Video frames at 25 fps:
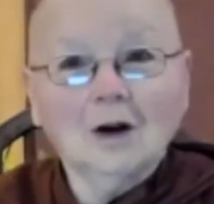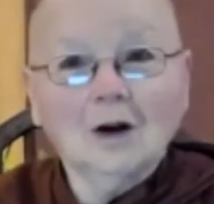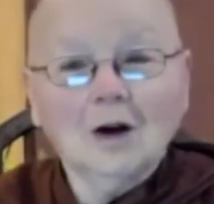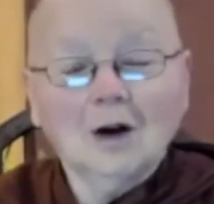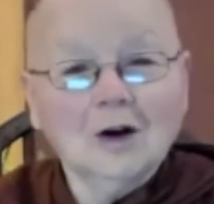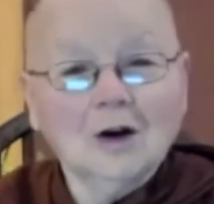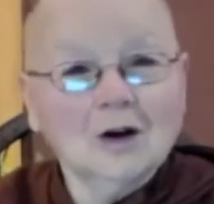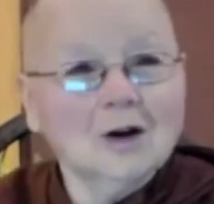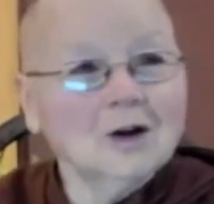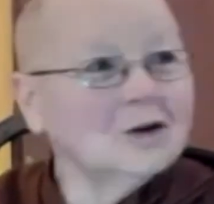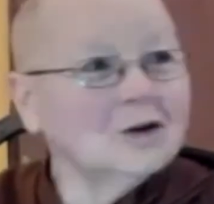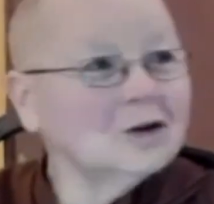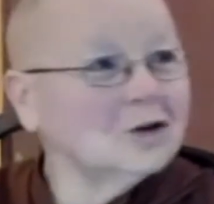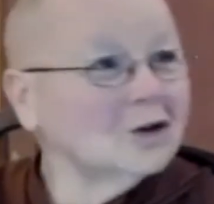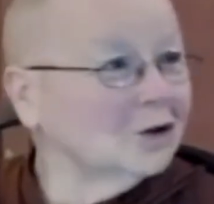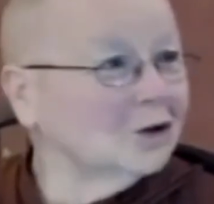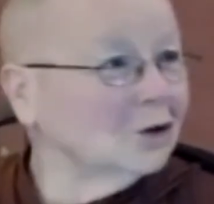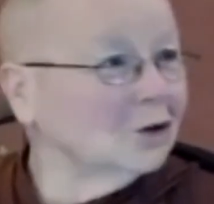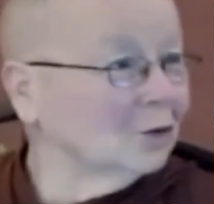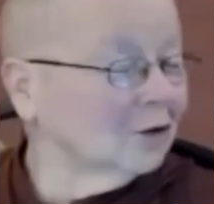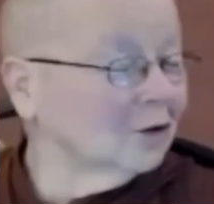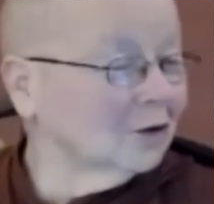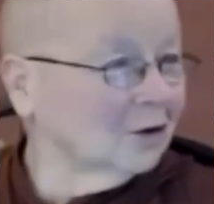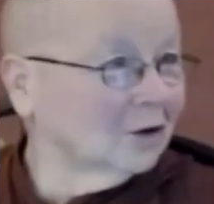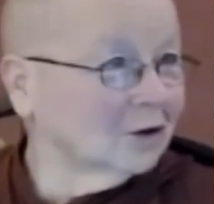
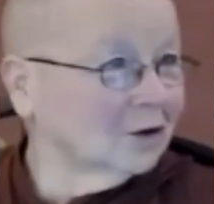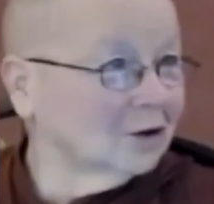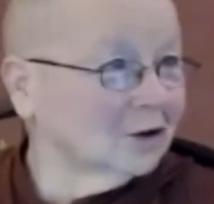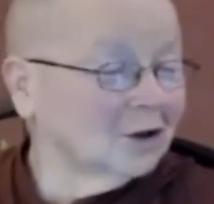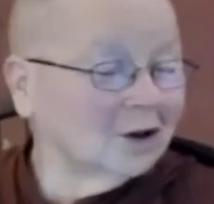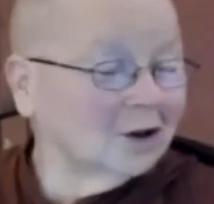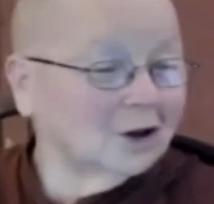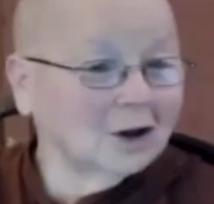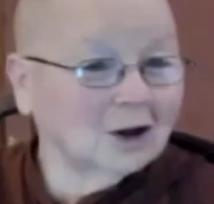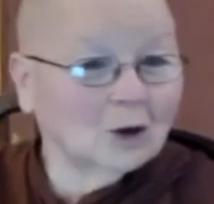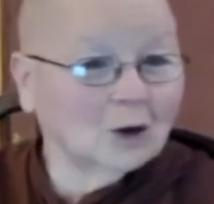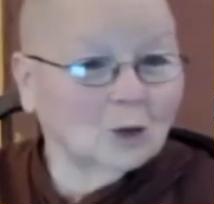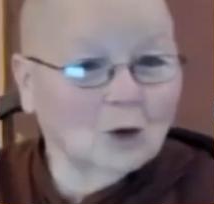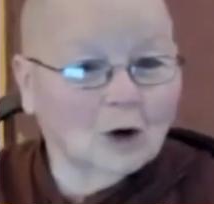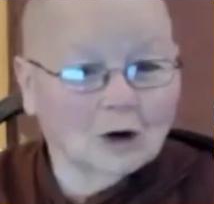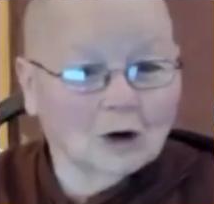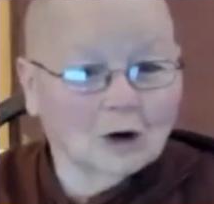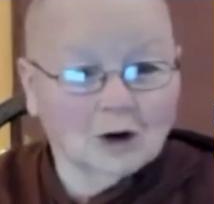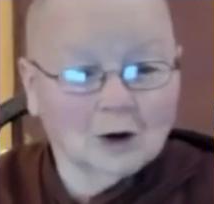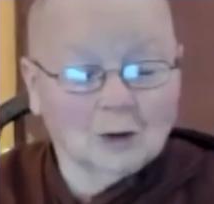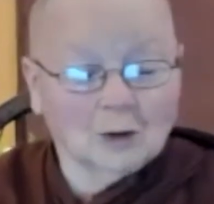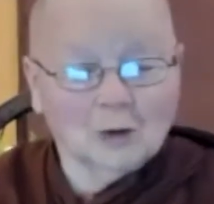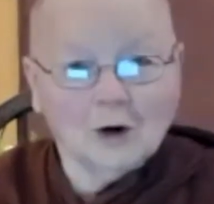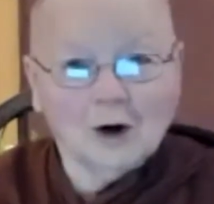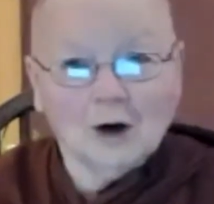continue with the sitting and
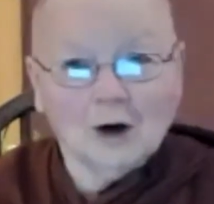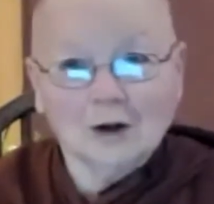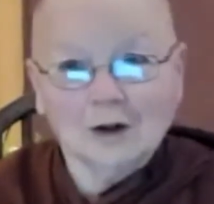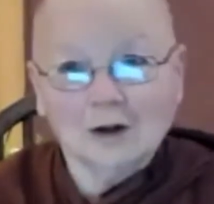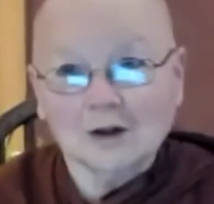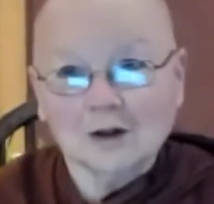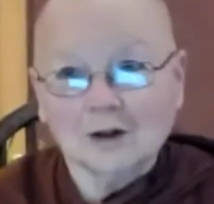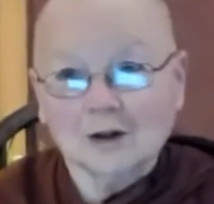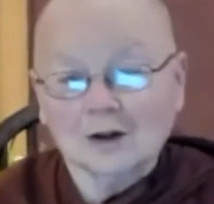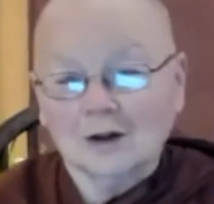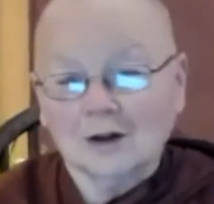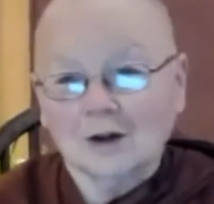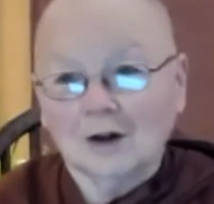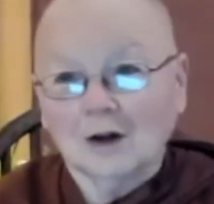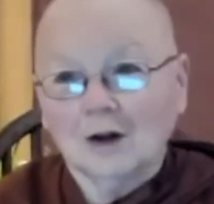walking practice.